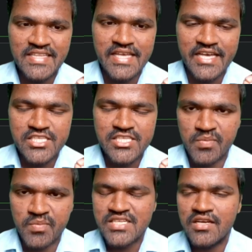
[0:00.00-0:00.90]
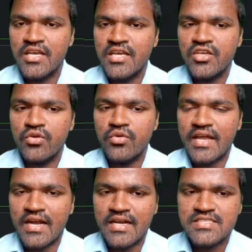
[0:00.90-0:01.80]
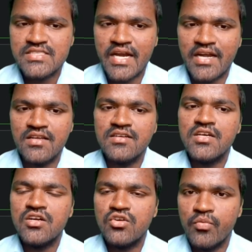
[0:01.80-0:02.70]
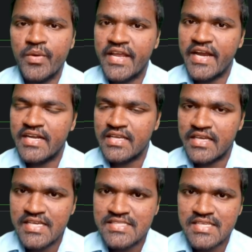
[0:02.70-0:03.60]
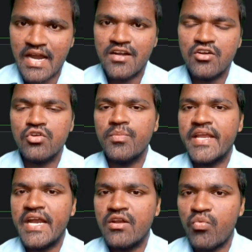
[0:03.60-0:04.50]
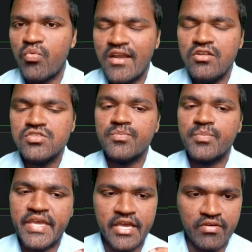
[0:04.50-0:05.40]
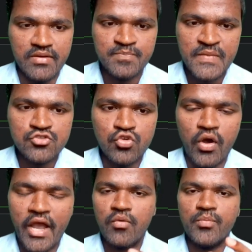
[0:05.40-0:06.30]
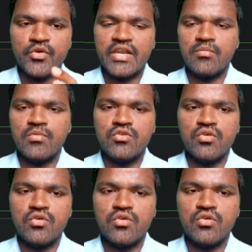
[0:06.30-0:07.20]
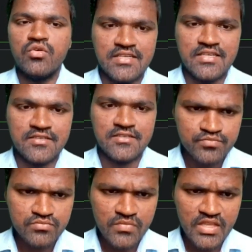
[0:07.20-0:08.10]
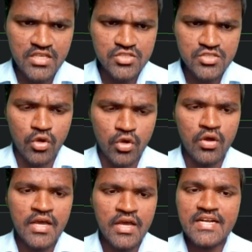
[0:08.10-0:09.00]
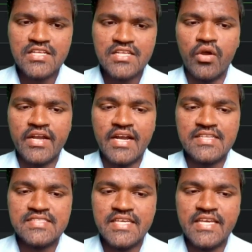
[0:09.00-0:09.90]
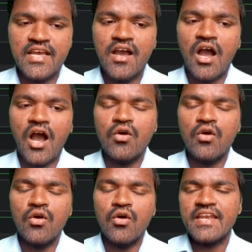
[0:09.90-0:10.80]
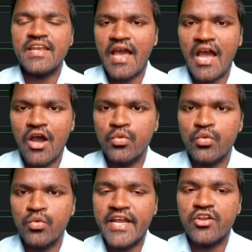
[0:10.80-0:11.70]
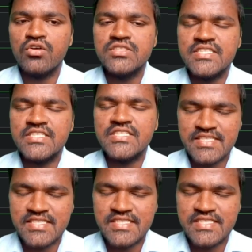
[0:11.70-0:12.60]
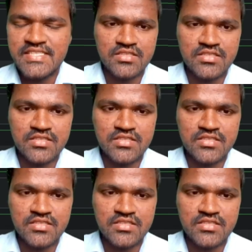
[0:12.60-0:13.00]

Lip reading: this explanation, you can understand duplicate keys and duplicate values behavior. So I hope you can able to understand that. So let us go ahead and see how we can have heterogeneous elements.